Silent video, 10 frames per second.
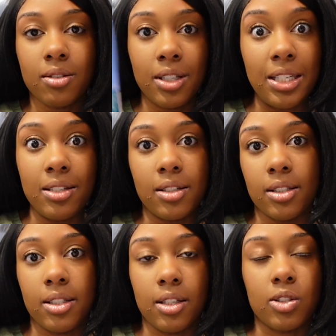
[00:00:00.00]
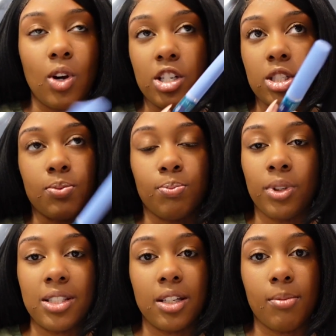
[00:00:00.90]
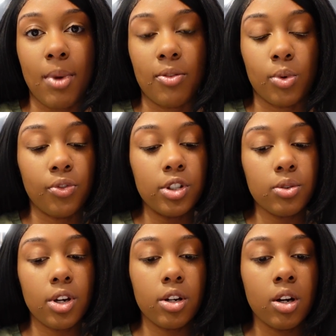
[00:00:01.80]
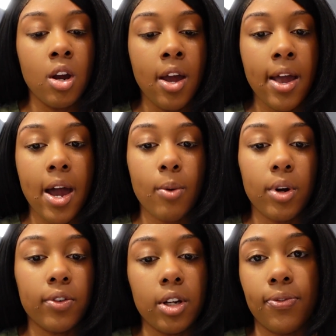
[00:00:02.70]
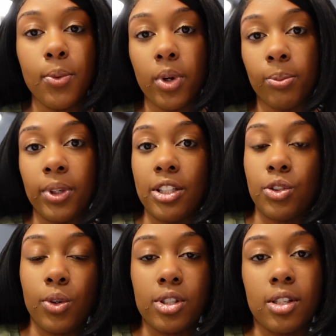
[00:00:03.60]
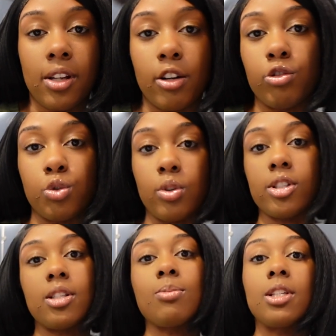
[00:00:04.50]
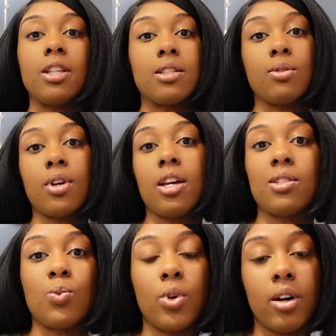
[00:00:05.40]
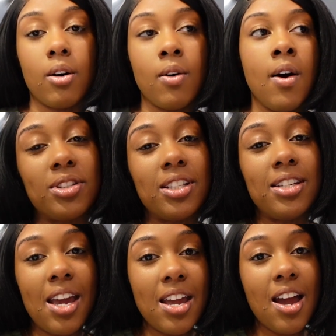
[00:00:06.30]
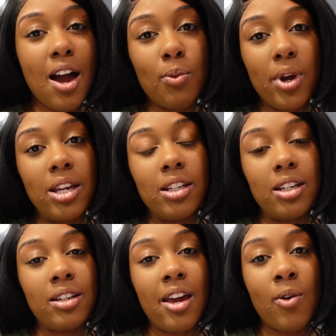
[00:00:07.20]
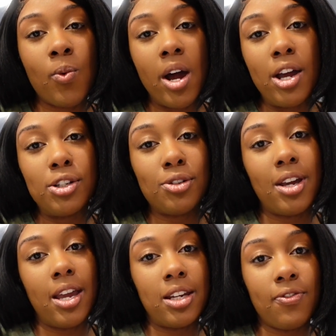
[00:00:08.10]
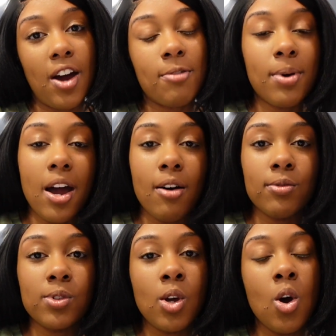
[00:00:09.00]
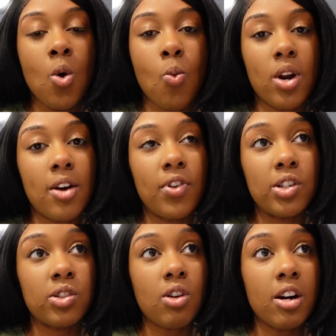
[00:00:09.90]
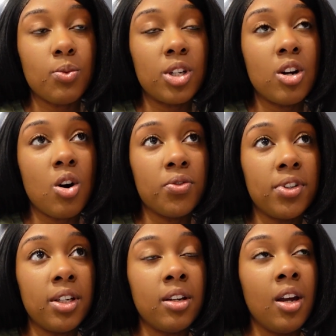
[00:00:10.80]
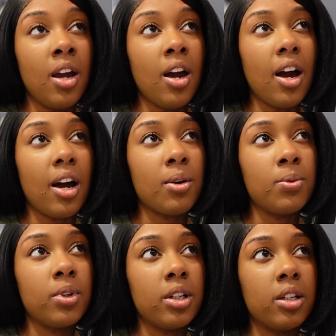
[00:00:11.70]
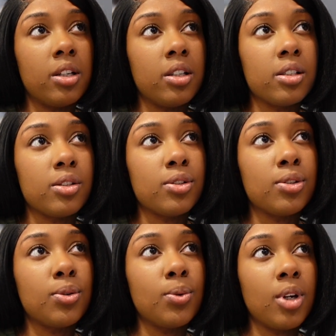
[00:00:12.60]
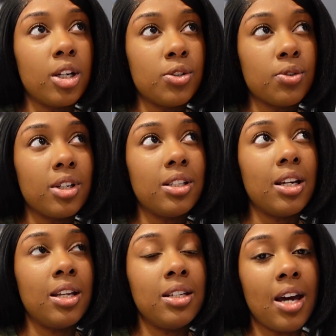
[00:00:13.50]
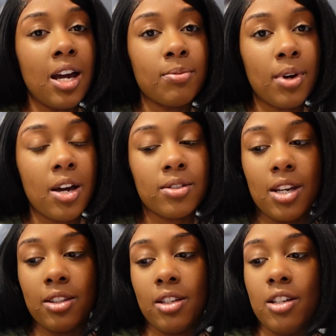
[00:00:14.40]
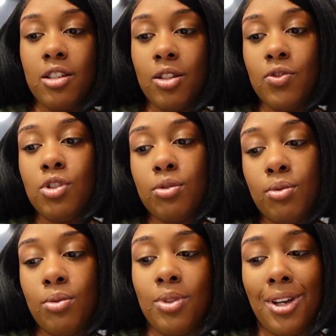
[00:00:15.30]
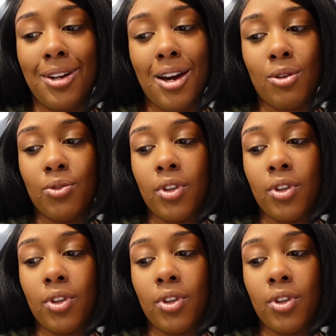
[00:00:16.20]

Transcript: heat get to this, so I just place it in my refrigerator. However, if you want to place yours in like a drawer or something, that's okay as well. But today I weighed in at 185 pounds. When I first started Wegovy, I was 209 pounds at the end of June, and I don't